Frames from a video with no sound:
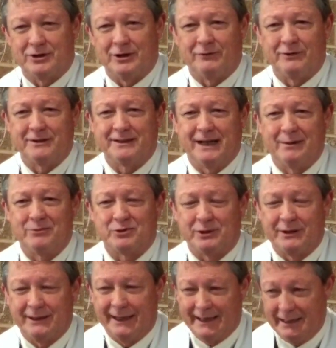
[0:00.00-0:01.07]
oftentimes on a
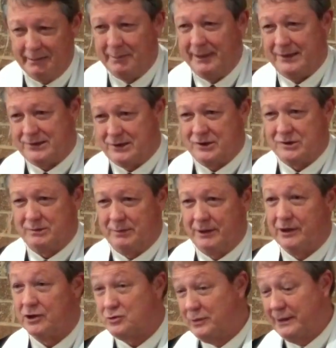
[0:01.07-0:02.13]
daily basis
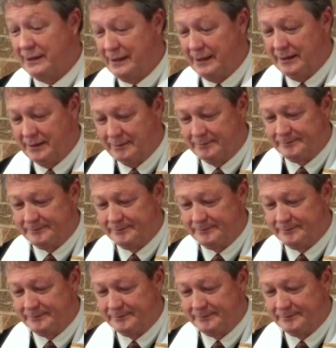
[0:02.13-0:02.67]
because we need them.